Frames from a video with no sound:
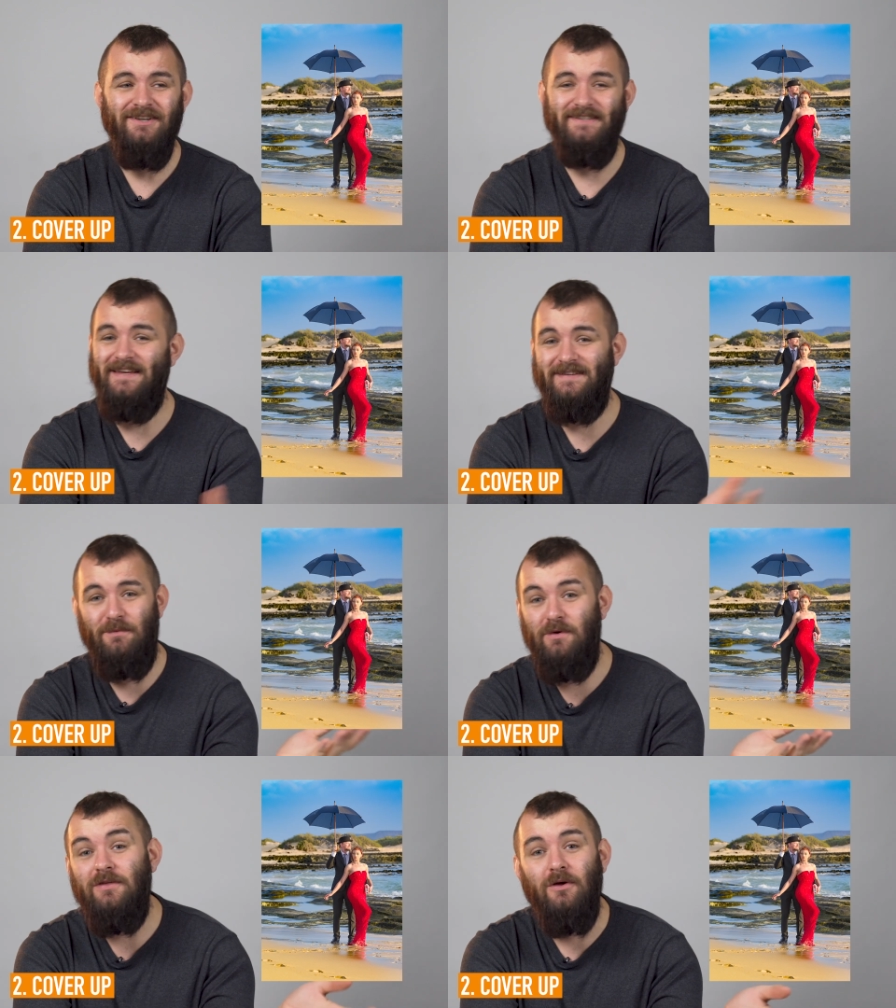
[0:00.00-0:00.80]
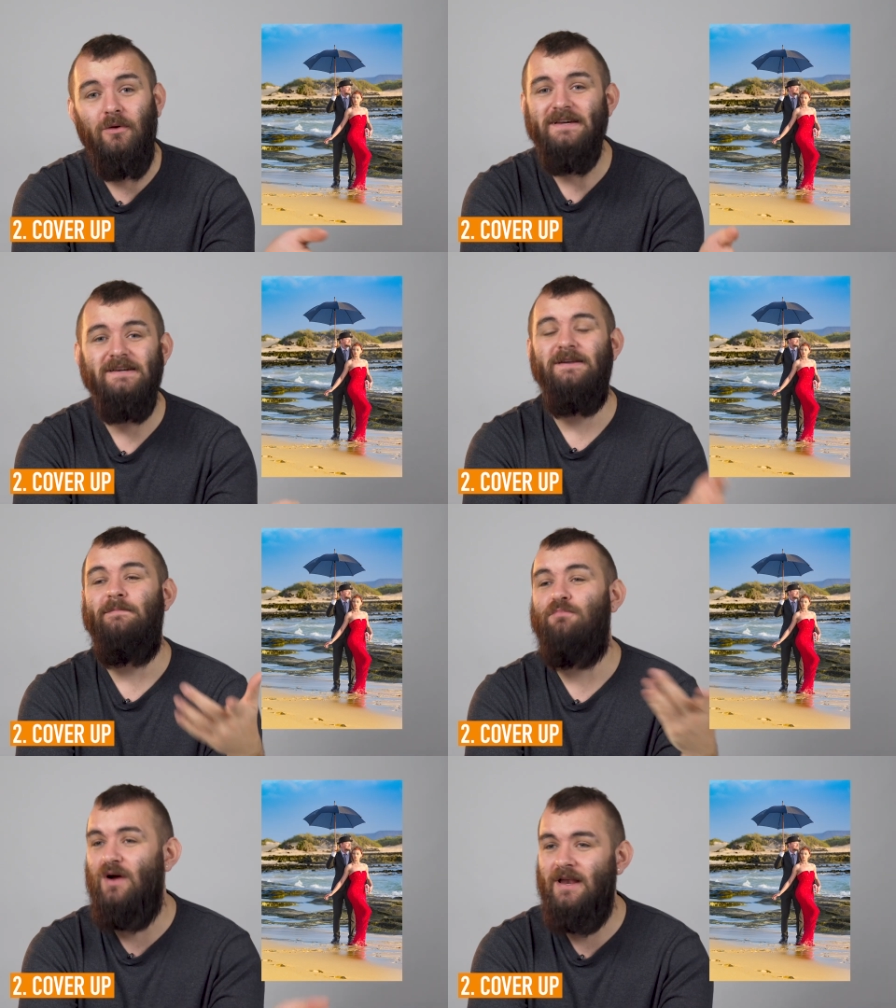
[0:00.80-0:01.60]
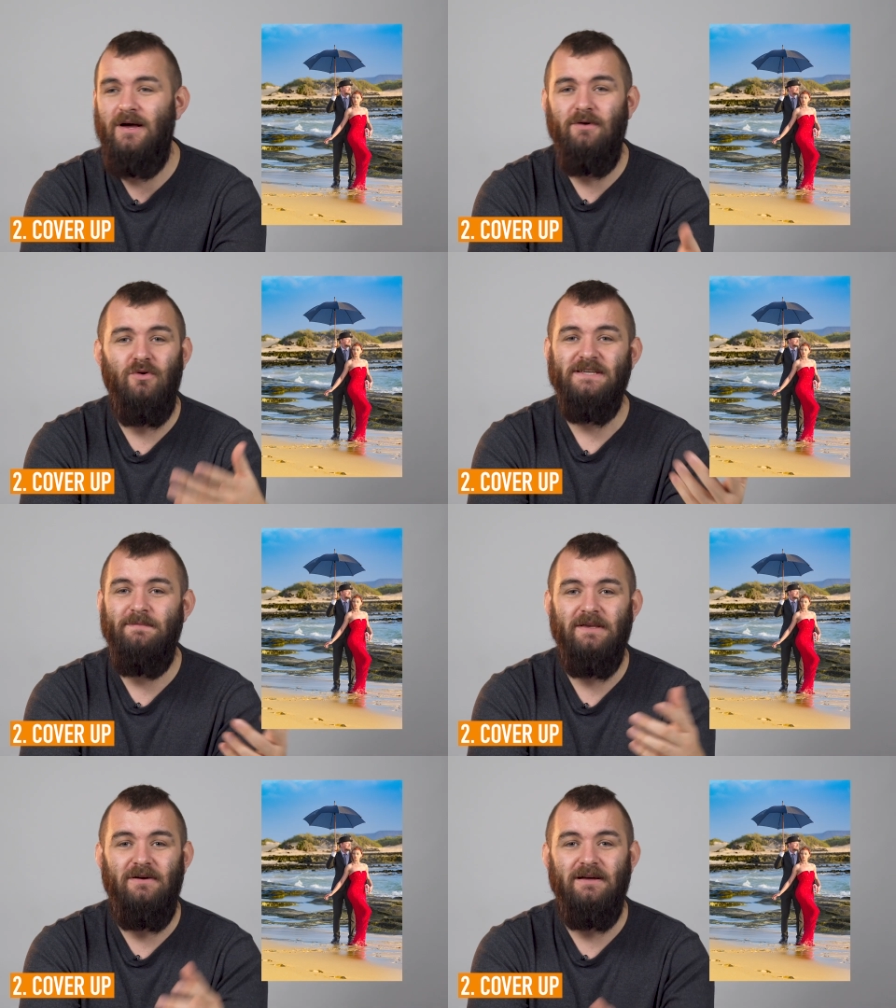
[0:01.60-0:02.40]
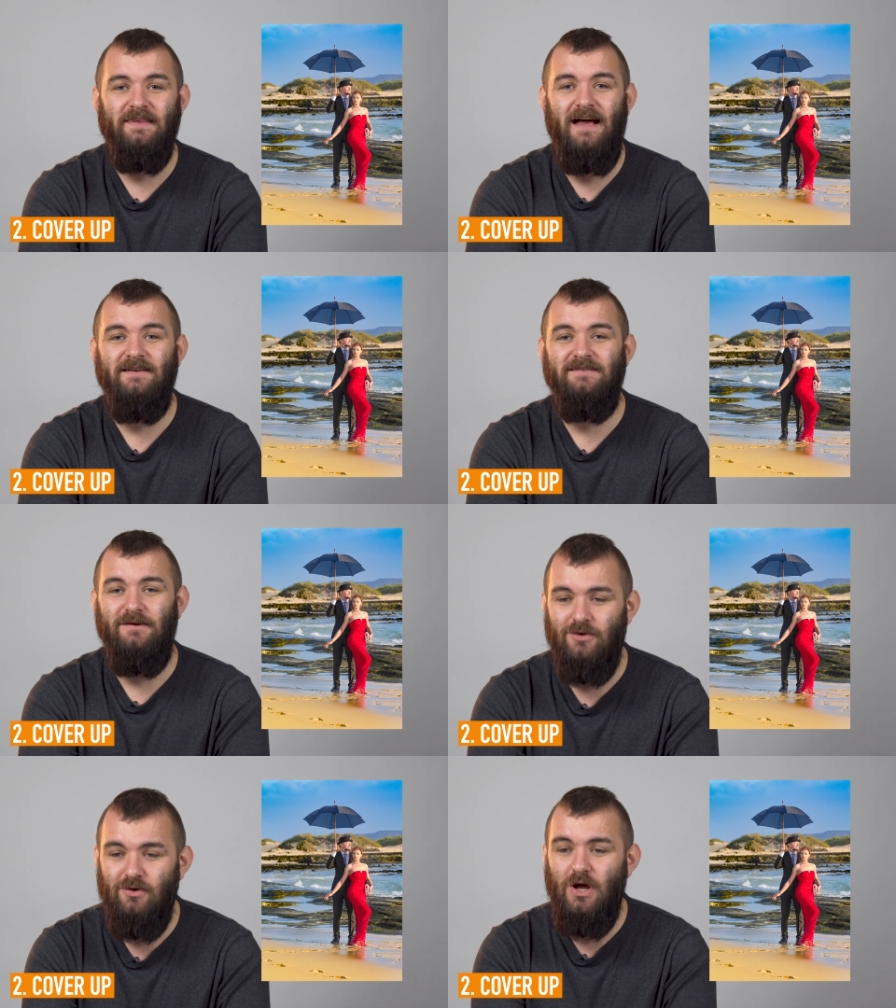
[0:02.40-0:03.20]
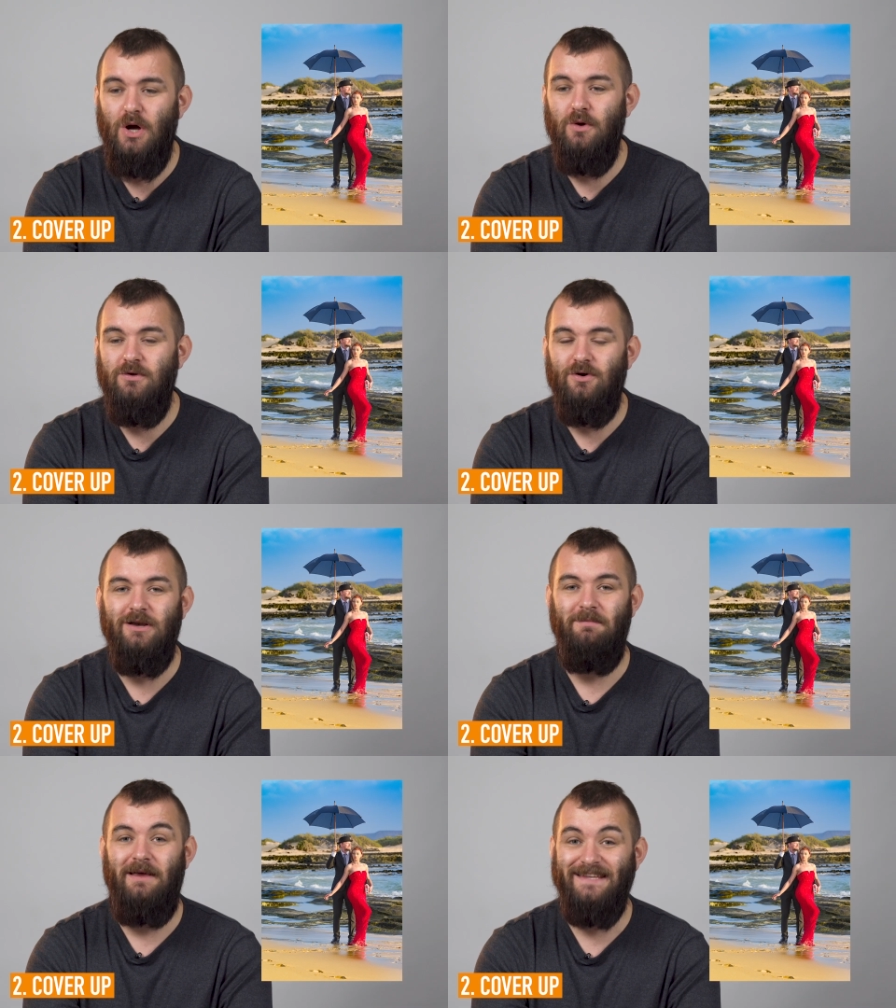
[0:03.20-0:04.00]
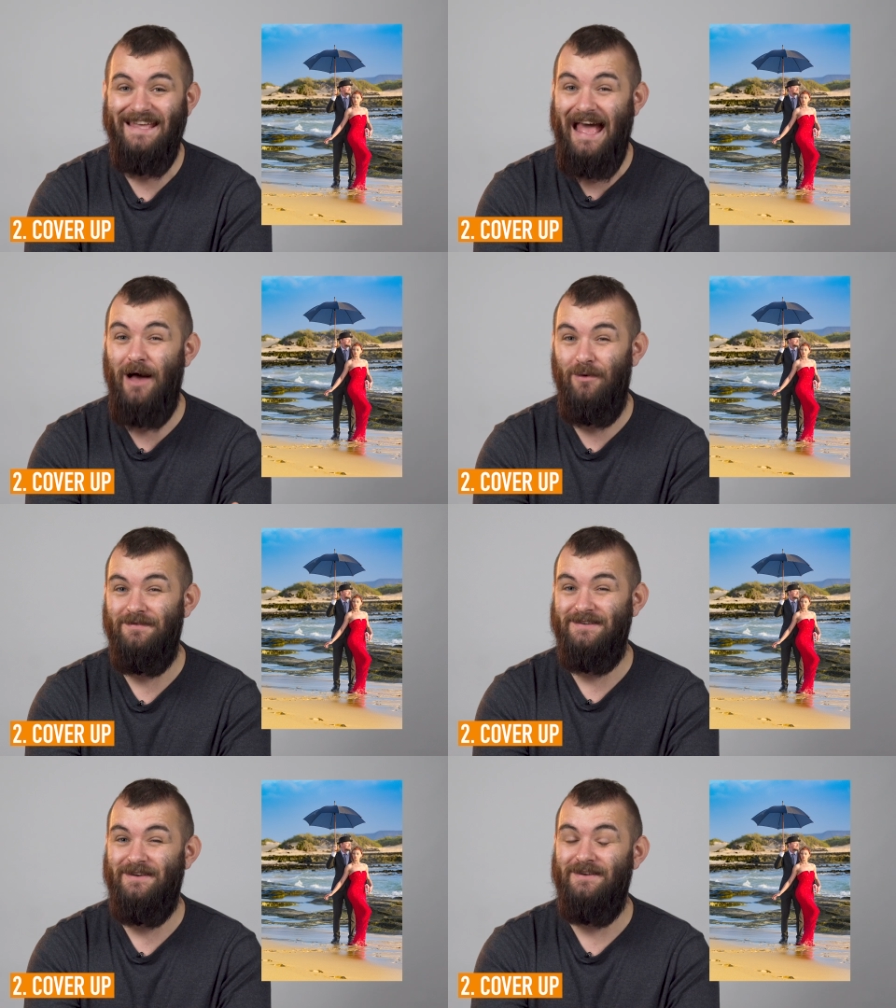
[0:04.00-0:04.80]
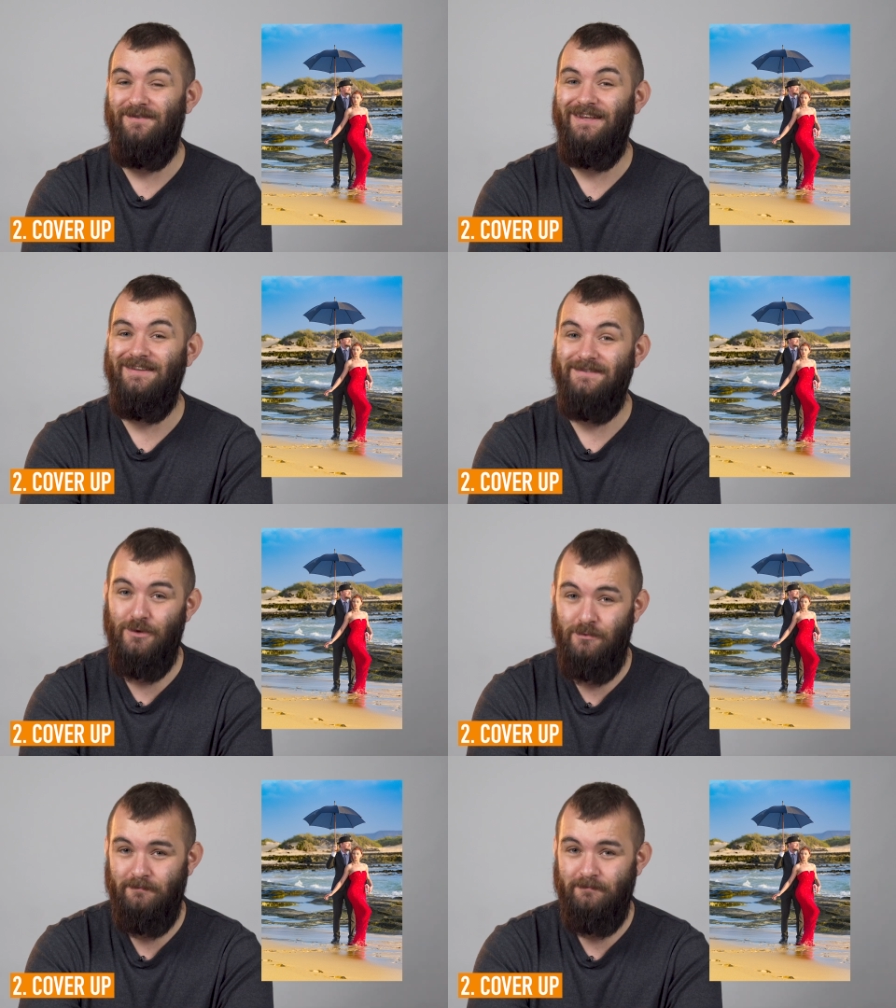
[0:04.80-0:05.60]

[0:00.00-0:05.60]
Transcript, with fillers: just take some with you. Take an umbrella or something like that so that you know you're going to be able to get out of the sun if you need to.